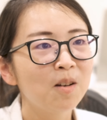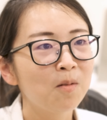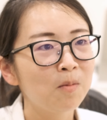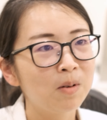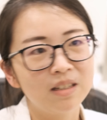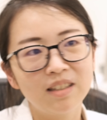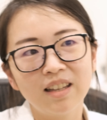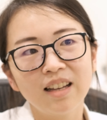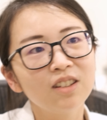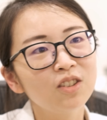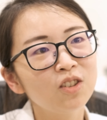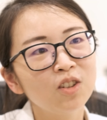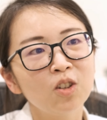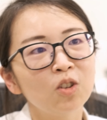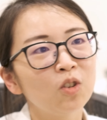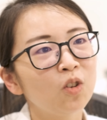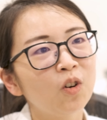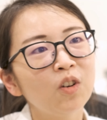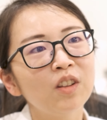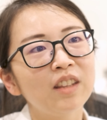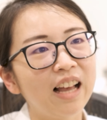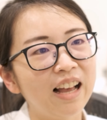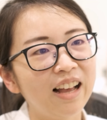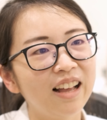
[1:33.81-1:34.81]
but it's actually
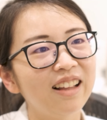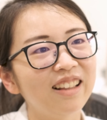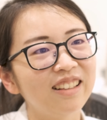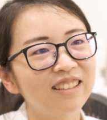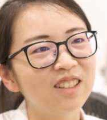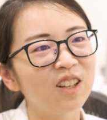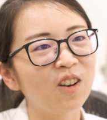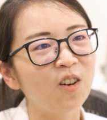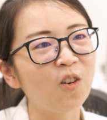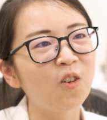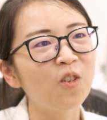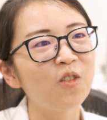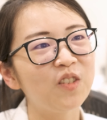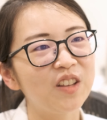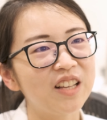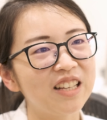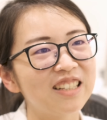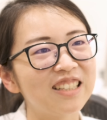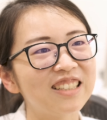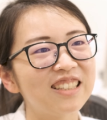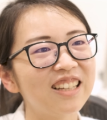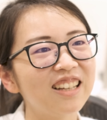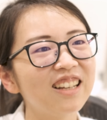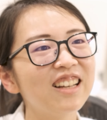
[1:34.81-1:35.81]
not that
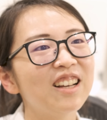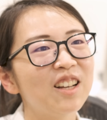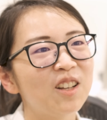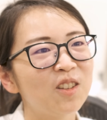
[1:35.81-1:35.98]
obvious